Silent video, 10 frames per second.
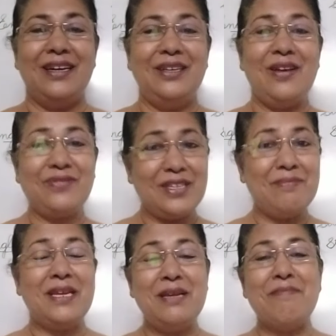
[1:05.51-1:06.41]
You have seen
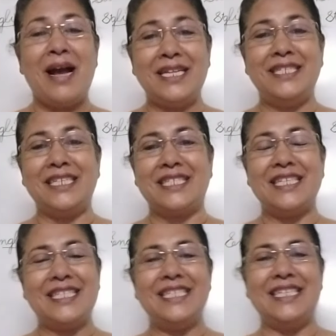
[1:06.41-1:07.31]
many magics,
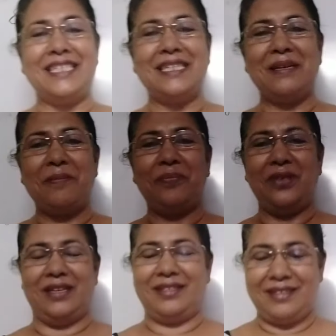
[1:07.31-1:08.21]
isn't it?
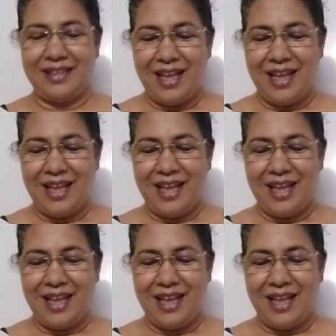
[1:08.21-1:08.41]
Yes.